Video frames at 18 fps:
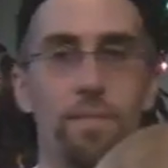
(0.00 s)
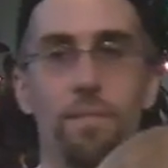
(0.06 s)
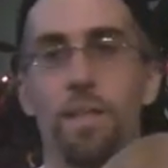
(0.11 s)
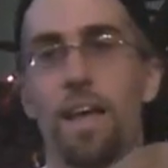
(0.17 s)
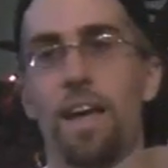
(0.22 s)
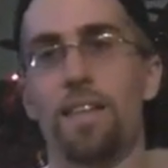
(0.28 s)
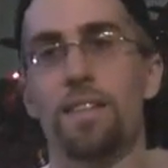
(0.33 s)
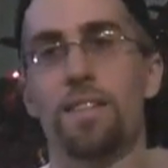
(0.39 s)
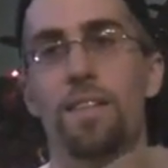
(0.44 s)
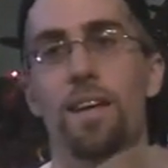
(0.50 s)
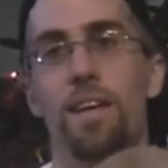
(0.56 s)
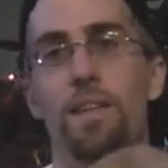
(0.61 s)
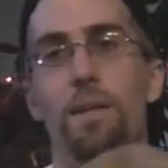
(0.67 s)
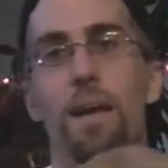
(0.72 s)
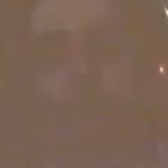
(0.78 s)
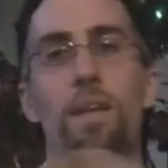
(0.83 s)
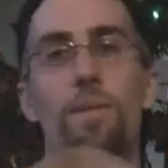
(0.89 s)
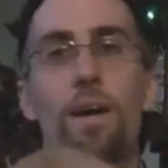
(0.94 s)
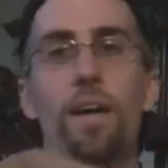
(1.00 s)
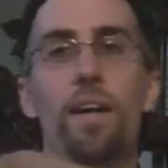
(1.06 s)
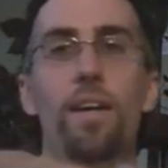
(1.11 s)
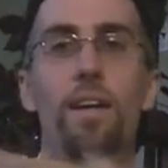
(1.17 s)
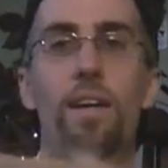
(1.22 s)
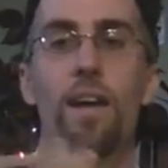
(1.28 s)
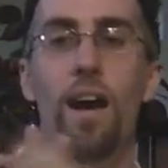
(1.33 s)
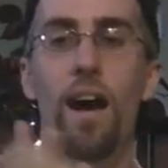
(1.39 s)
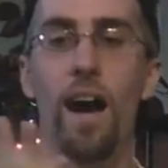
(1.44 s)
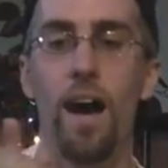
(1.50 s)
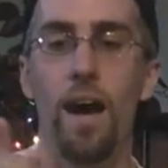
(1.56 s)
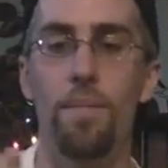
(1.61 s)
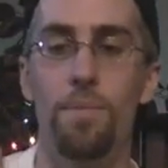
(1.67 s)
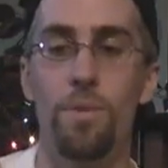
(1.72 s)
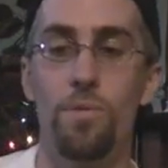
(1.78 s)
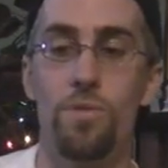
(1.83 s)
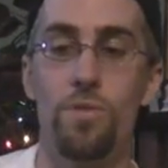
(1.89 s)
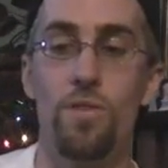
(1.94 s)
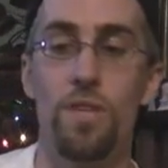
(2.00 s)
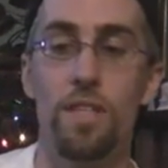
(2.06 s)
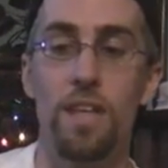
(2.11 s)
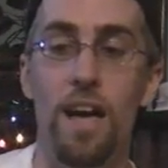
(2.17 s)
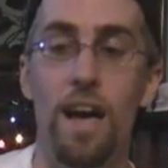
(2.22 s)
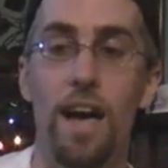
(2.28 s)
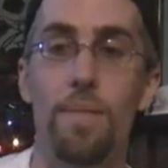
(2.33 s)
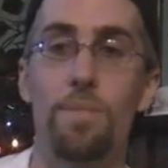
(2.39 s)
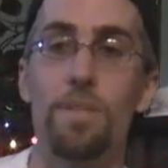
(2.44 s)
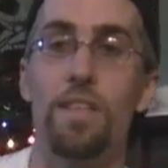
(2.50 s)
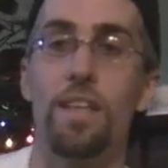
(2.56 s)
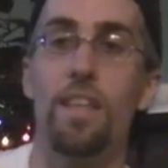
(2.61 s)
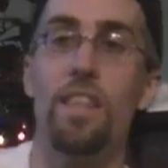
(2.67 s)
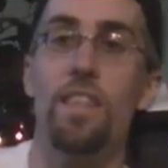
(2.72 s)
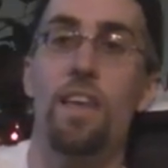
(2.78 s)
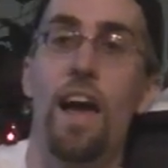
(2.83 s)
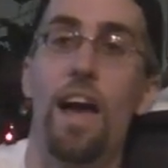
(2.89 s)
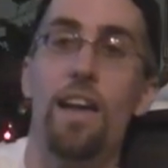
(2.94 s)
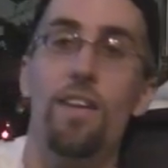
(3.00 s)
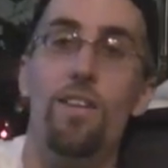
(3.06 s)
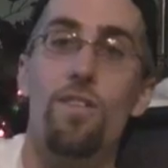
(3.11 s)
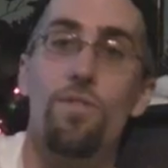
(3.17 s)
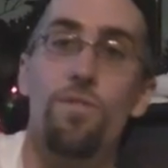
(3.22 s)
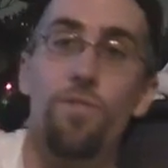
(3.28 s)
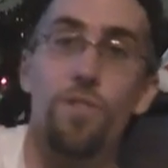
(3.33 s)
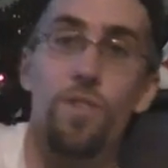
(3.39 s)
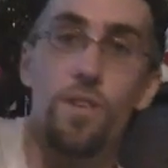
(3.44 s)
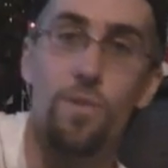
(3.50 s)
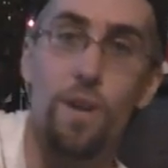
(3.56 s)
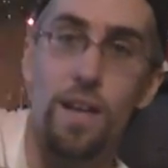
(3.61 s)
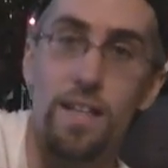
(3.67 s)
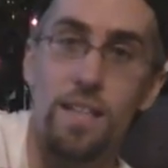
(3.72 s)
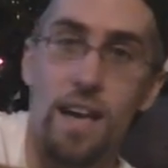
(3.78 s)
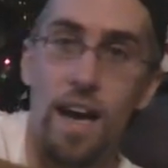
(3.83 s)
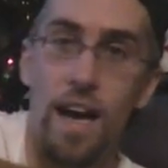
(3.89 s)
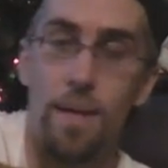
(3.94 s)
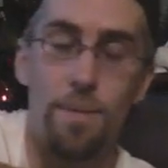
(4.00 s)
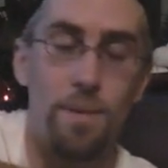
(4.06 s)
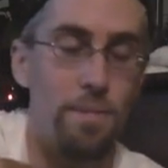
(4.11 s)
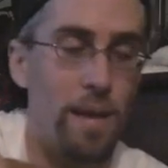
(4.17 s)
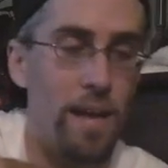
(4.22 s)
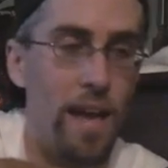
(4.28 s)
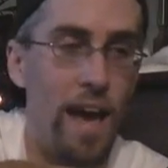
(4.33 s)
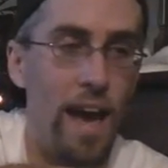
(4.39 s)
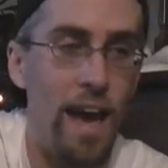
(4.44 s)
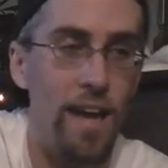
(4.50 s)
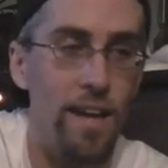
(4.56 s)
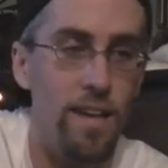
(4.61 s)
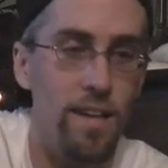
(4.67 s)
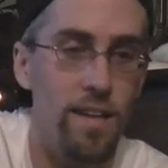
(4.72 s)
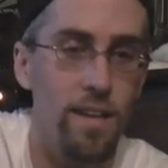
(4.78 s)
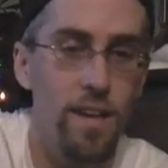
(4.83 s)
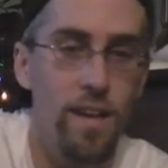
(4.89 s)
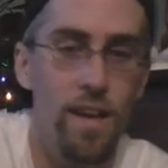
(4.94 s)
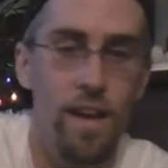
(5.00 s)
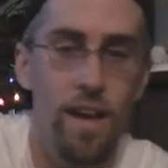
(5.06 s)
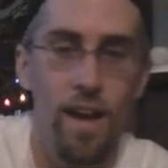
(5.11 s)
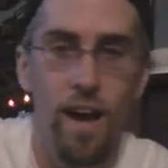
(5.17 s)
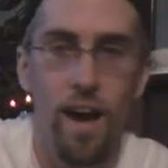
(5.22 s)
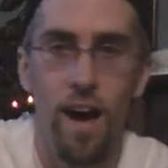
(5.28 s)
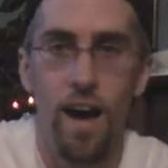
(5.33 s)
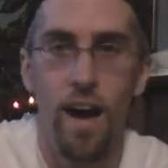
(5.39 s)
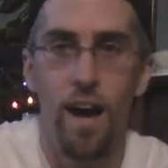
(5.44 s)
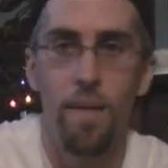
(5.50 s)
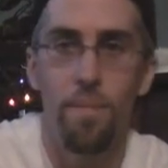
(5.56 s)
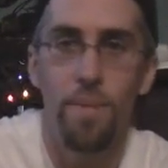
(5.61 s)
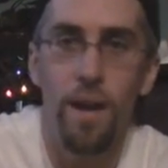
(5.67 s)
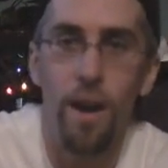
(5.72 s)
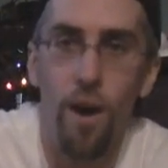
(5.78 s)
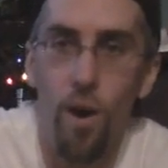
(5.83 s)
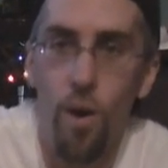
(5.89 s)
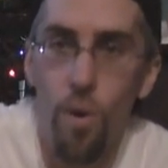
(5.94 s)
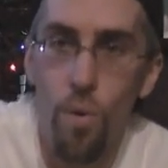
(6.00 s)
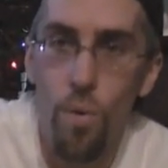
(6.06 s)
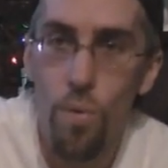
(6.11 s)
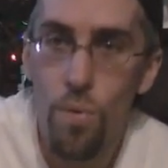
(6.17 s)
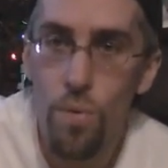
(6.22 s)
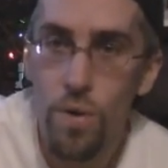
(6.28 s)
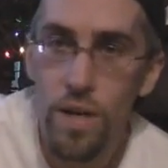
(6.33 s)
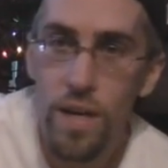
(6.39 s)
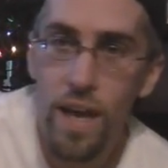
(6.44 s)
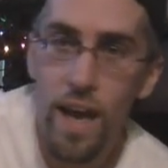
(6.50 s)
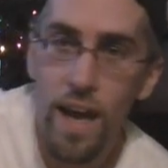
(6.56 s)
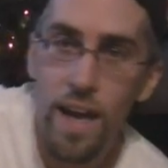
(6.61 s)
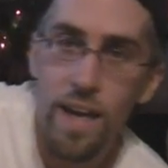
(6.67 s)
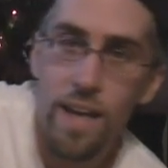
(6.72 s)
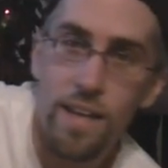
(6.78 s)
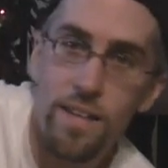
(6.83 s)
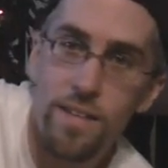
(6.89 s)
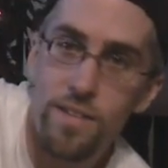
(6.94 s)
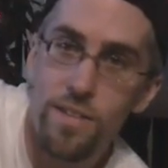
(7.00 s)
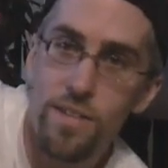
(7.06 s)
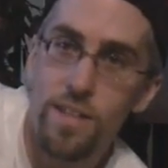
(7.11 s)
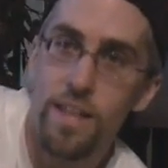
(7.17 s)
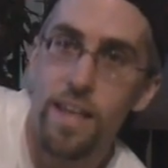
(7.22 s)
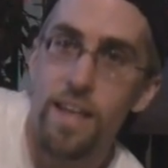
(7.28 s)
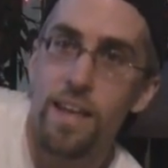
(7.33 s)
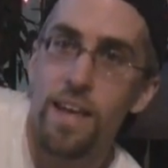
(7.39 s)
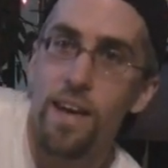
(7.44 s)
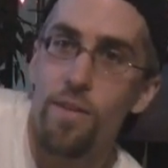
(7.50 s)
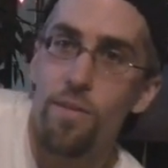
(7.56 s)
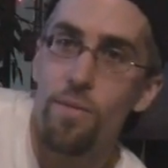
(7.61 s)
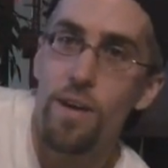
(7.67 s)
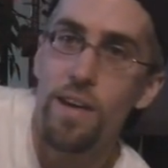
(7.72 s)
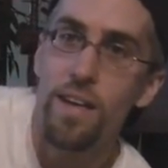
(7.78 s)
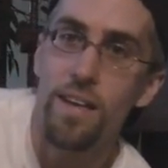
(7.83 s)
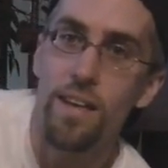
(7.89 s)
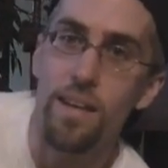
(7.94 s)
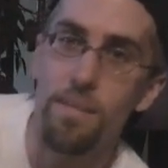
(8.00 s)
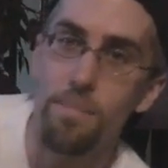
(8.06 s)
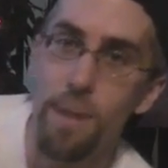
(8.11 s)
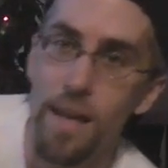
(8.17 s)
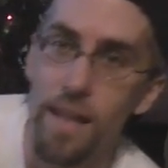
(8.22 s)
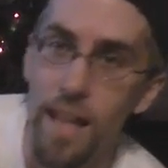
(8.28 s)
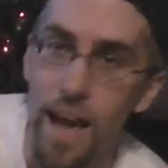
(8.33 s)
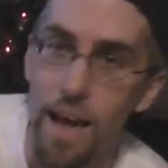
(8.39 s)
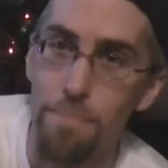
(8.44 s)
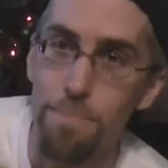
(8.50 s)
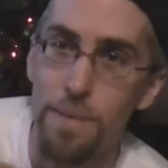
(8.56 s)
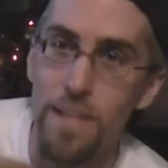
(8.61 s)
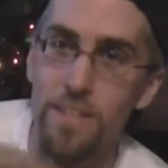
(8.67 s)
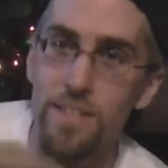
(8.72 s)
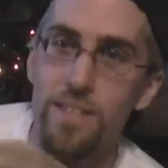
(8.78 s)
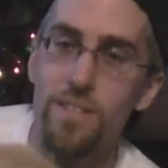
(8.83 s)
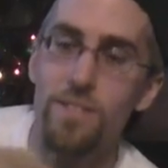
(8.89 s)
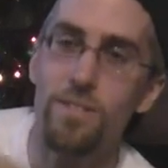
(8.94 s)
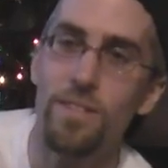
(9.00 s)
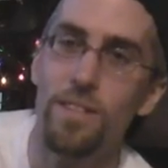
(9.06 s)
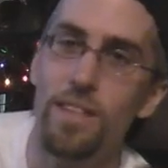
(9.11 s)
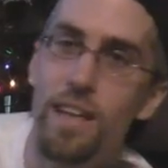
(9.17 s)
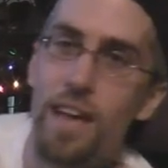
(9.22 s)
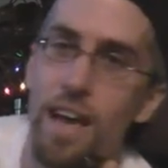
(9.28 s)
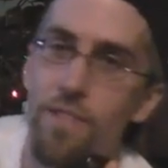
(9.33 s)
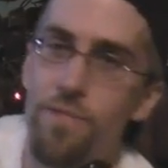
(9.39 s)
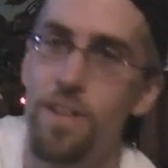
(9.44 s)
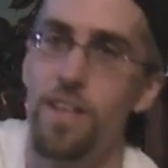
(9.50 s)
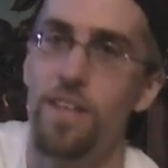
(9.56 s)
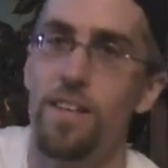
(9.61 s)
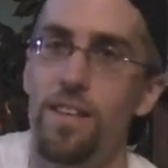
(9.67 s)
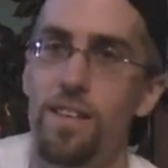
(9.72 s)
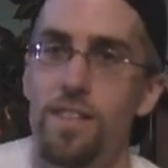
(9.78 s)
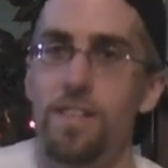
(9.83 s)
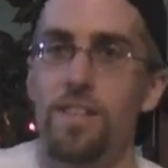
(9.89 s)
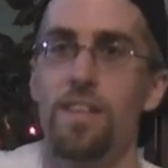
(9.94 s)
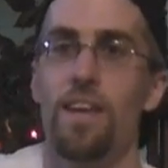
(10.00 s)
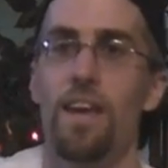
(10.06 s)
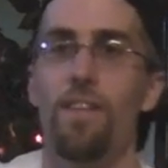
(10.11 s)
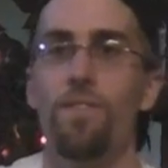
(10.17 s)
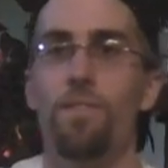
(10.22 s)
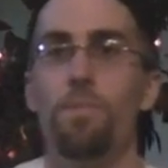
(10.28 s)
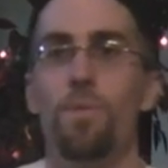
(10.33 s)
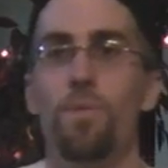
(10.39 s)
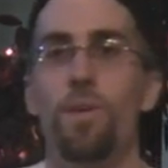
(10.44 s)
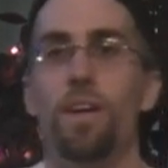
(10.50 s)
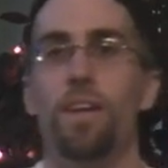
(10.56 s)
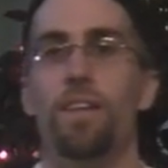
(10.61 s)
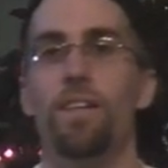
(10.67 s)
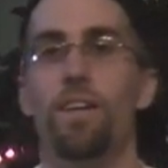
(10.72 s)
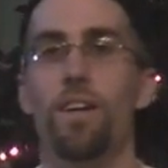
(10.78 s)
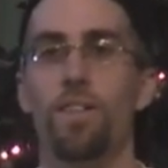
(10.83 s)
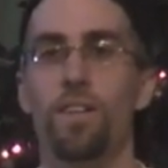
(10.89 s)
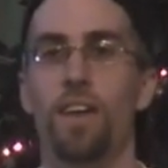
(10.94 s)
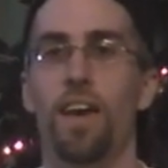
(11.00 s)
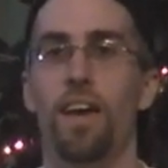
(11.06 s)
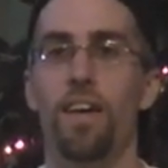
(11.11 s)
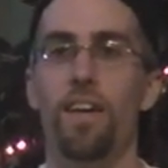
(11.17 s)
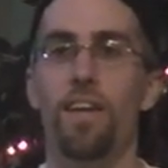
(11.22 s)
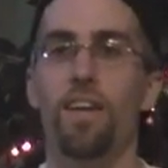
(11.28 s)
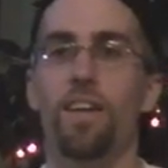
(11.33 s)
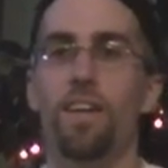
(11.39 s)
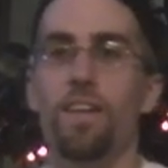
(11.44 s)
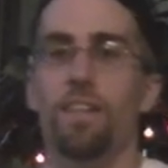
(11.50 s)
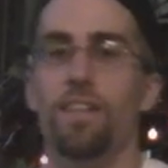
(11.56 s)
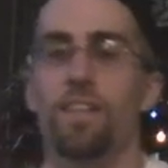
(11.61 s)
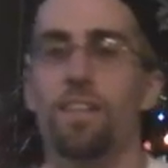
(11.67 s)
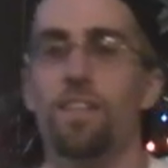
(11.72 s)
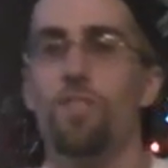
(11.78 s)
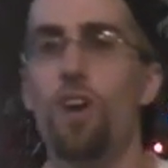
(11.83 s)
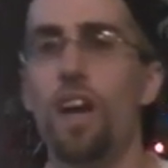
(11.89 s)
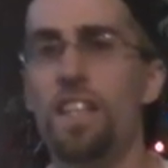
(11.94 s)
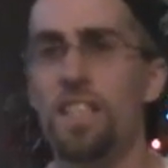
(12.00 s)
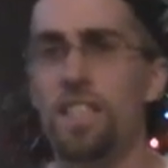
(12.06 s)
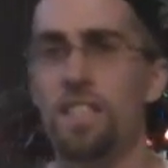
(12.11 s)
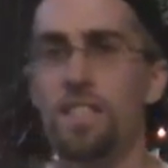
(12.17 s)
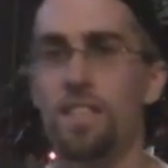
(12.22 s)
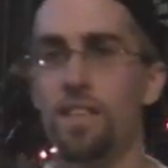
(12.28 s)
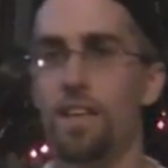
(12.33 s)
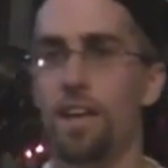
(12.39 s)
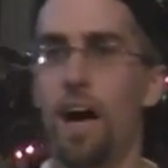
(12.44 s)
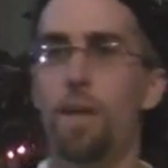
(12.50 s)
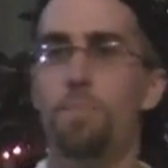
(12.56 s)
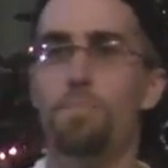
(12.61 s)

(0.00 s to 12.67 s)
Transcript: it last night. Anyway, it was good times. Thank you for the great time in Manhattan. Okay, he's gonna lay down right in my lap. That's heavy. He's a heavy boy. Okay. Crixus!